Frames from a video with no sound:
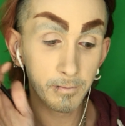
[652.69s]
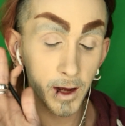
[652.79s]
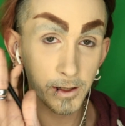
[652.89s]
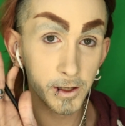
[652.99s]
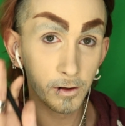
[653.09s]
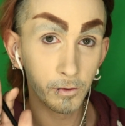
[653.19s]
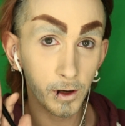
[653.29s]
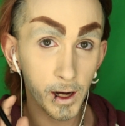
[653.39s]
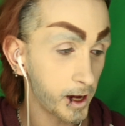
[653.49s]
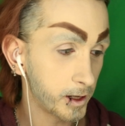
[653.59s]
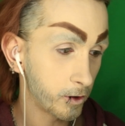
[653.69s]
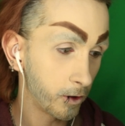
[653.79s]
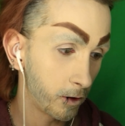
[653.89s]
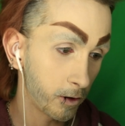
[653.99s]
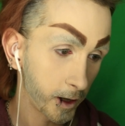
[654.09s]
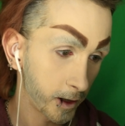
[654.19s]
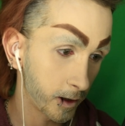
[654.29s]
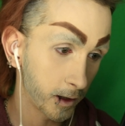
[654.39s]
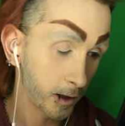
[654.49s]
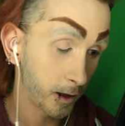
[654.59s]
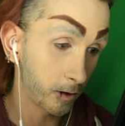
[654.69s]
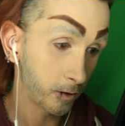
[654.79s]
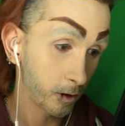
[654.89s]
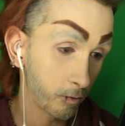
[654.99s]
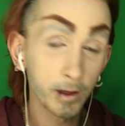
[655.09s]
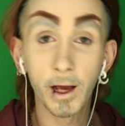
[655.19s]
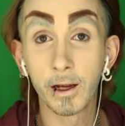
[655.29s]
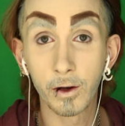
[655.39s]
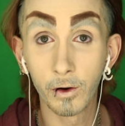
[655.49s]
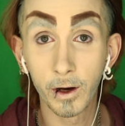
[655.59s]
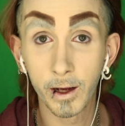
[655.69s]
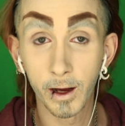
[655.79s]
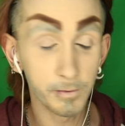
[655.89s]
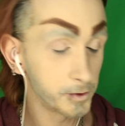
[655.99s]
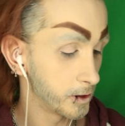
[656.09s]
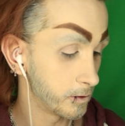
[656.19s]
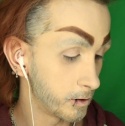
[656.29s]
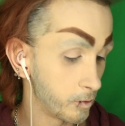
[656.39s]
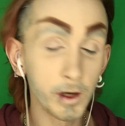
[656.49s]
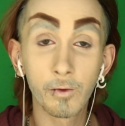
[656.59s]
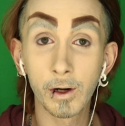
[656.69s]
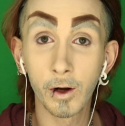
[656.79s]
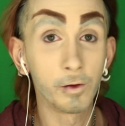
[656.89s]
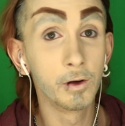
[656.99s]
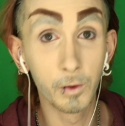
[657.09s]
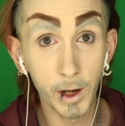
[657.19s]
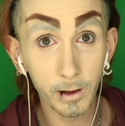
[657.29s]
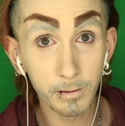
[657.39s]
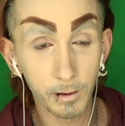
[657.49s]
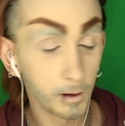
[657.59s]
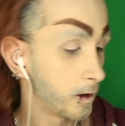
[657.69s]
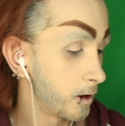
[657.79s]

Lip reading: match it to your eye color, and I don't know what eye color I have, so we will not do that.